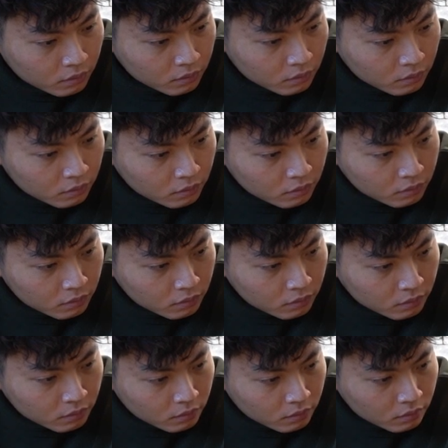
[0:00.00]

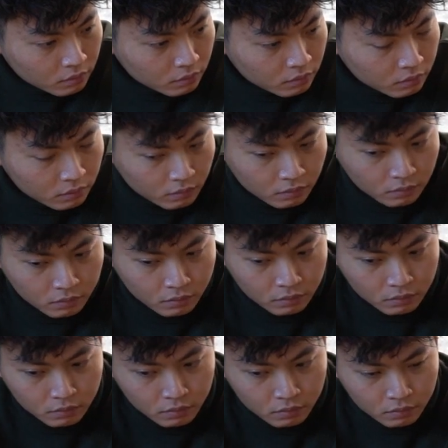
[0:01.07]

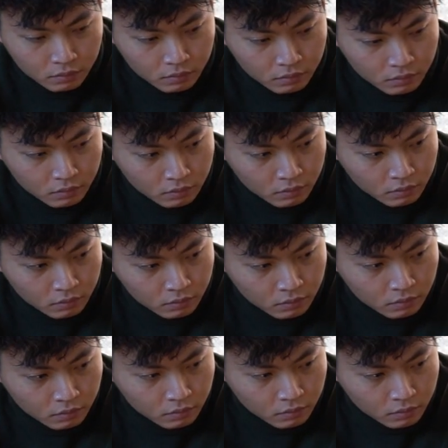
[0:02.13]

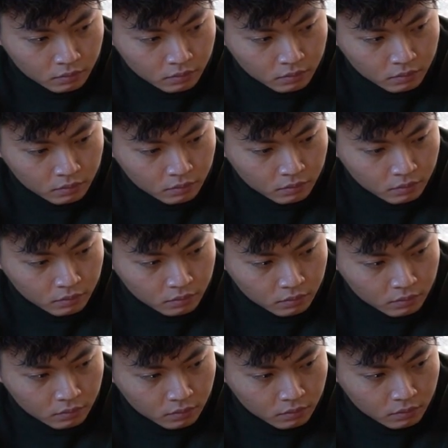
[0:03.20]

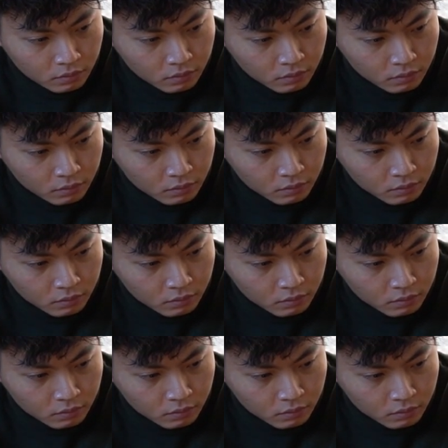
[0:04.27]
The person shown says nothing.